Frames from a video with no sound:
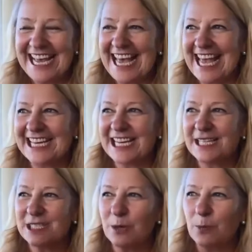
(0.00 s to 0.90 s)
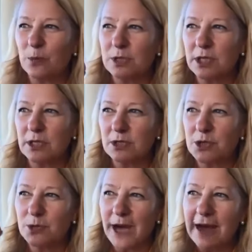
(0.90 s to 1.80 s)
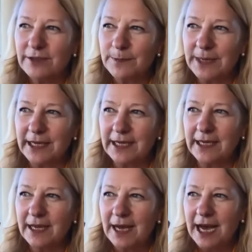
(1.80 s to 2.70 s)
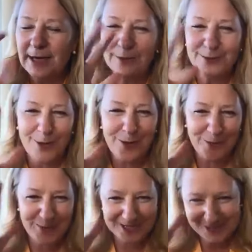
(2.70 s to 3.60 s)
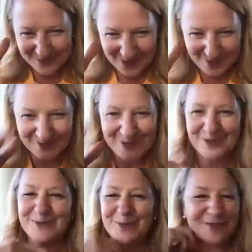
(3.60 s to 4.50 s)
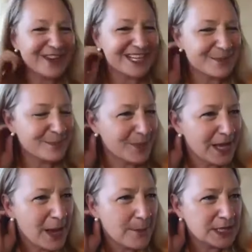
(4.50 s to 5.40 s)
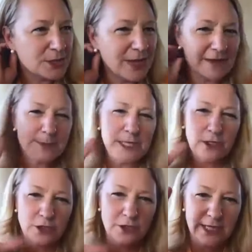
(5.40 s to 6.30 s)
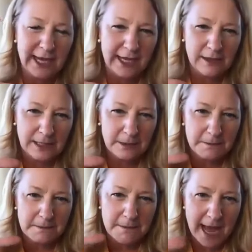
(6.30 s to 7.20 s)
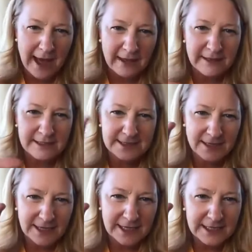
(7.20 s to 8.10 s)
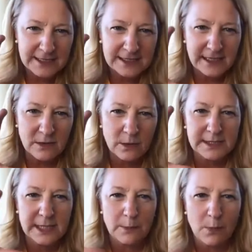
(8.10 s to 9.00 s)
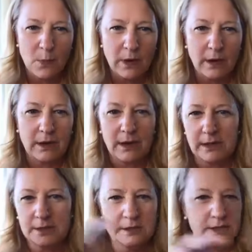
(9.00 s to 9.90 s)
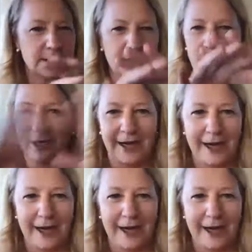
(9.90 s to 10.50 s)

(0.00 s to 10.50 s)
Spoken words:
And so do you have to be, I don't know much about your profession, but do you have to be good at like math and science, or is it more just good